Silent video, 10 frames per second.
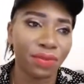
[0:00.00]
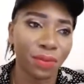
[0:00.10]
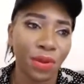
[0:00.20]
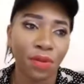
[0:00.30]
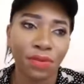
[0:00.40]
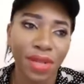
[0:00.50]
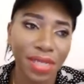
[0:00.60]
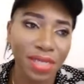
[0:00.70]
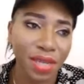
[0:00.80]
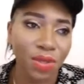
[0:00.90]
from your
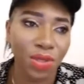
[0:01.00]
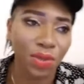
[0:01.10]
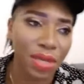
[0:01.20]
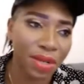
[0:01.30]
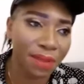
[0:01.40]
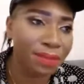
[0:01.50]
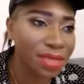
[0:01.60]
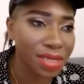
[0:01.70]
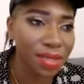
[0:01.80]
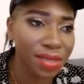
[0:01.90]
father's house to another
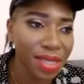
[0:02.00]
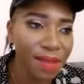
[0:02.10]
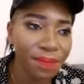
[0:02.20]
man's house.